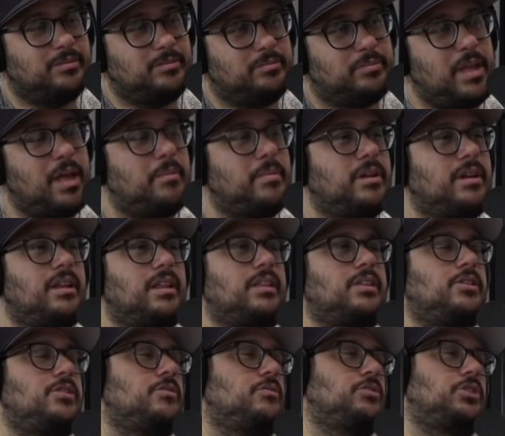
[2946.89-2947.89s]
Yeah, but
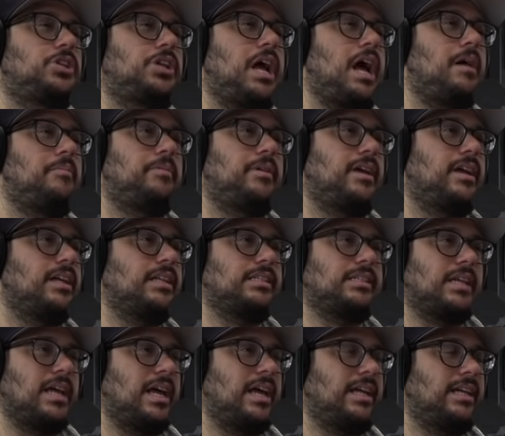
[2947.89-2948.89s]
you shopping,
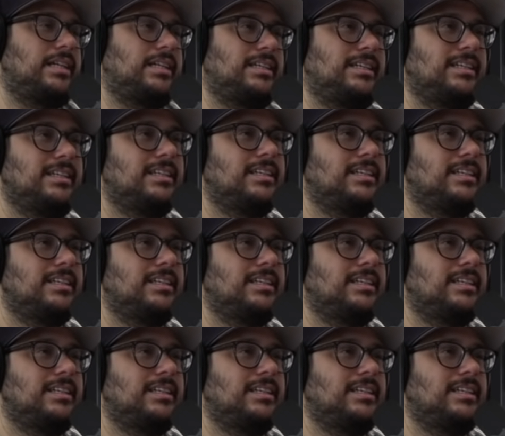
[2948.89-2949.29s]
it's like.